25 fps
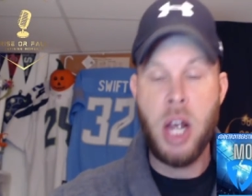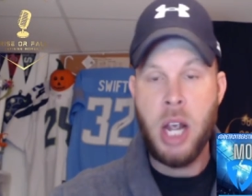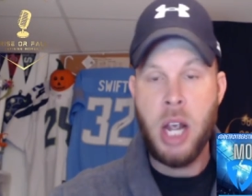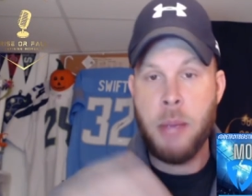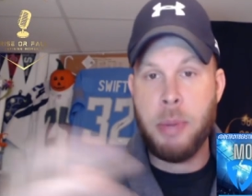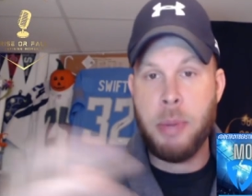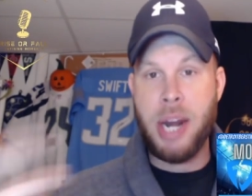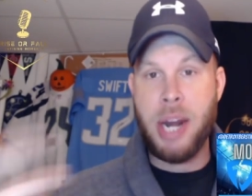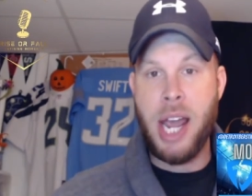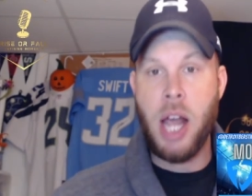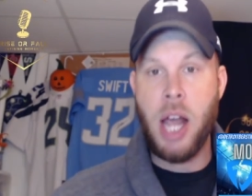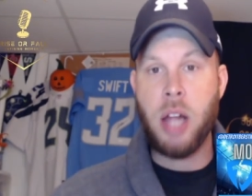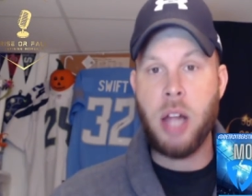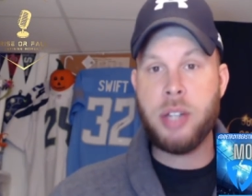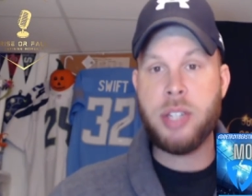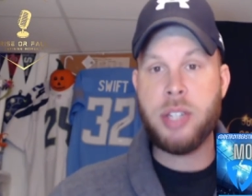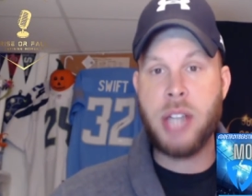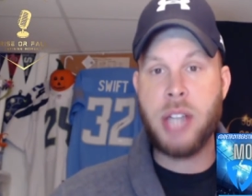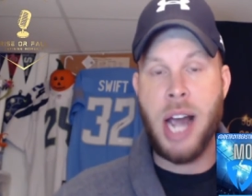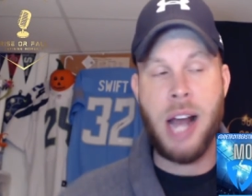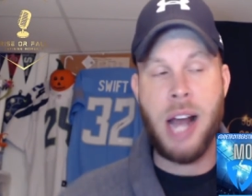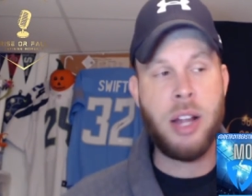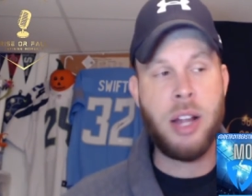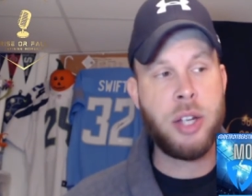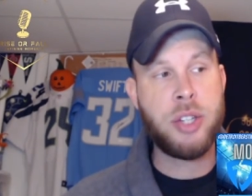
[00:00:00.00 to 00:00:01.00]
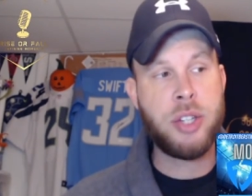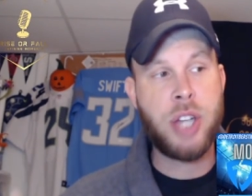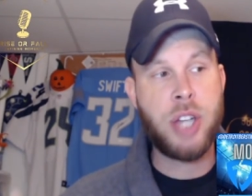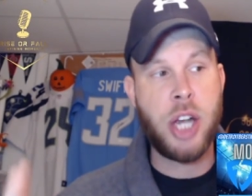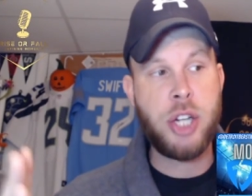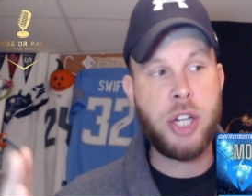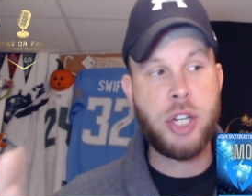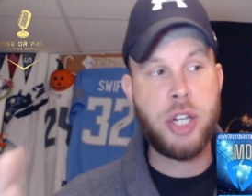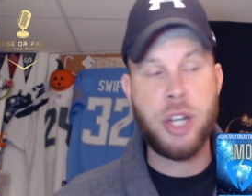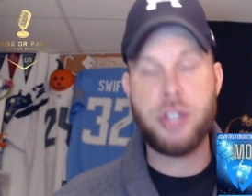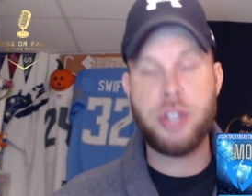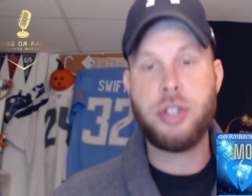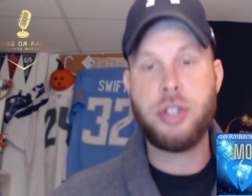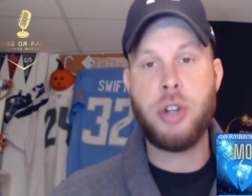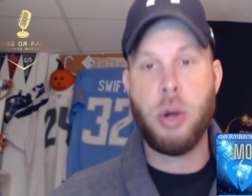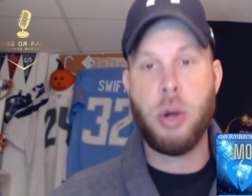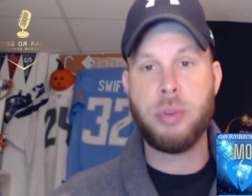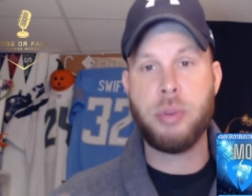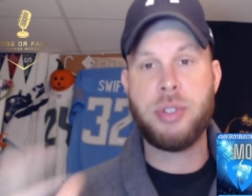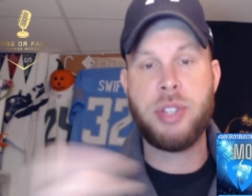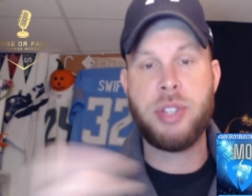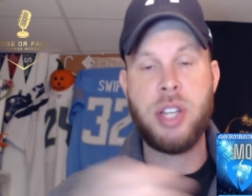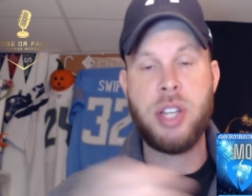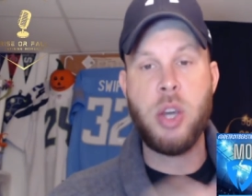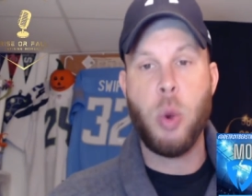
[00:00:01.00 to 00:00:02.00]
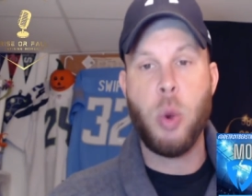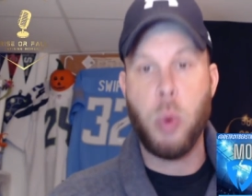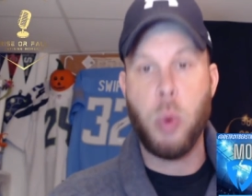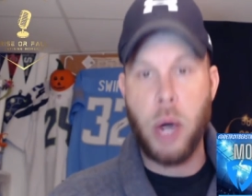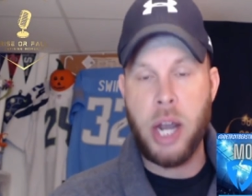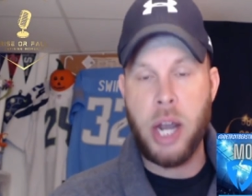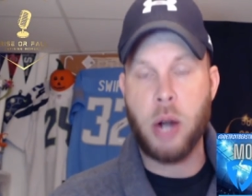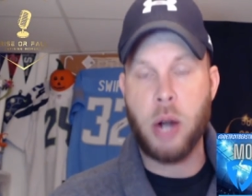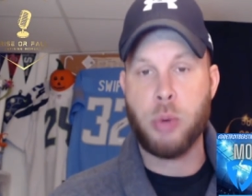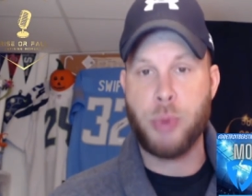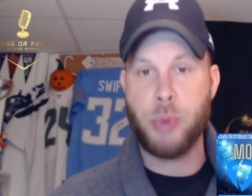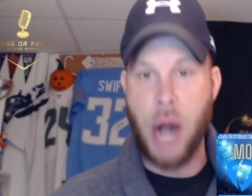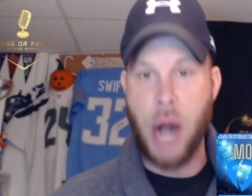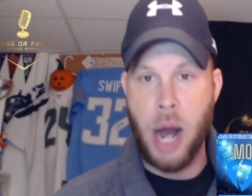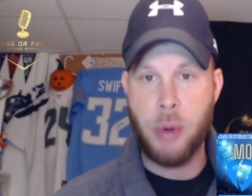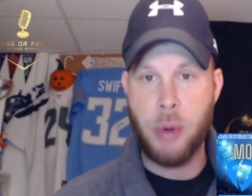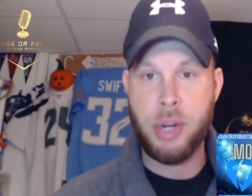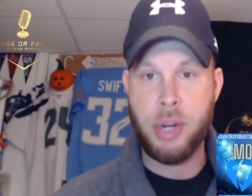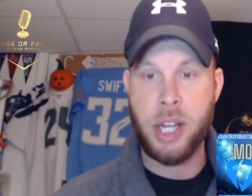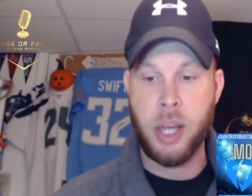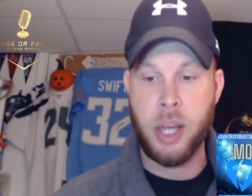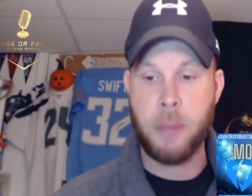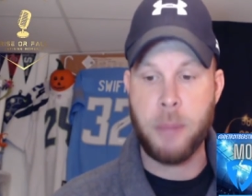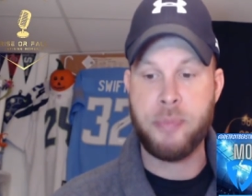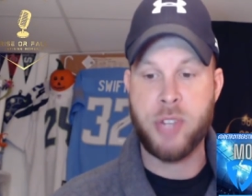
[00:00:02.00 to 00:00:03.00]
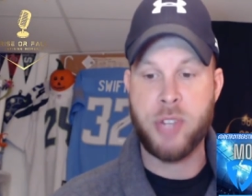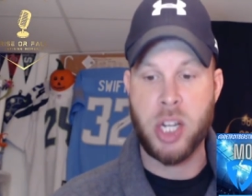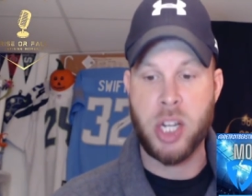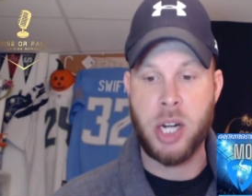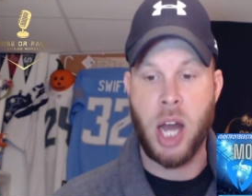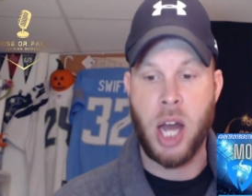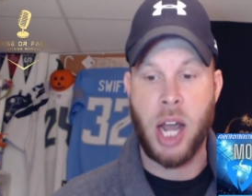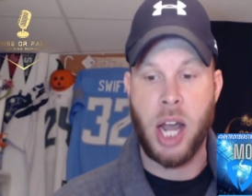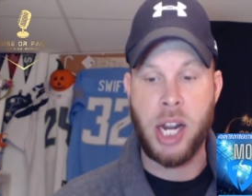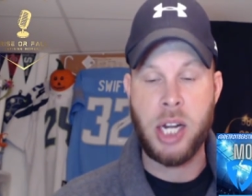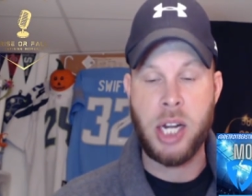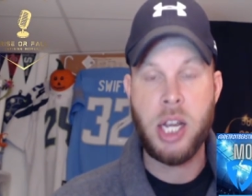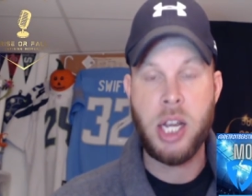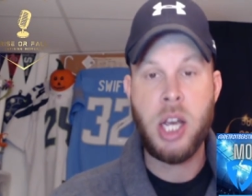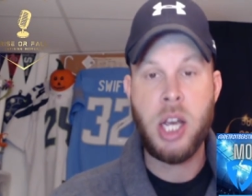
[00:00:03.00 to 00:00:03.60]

But Alex Collins, I just don't see a way around him tonight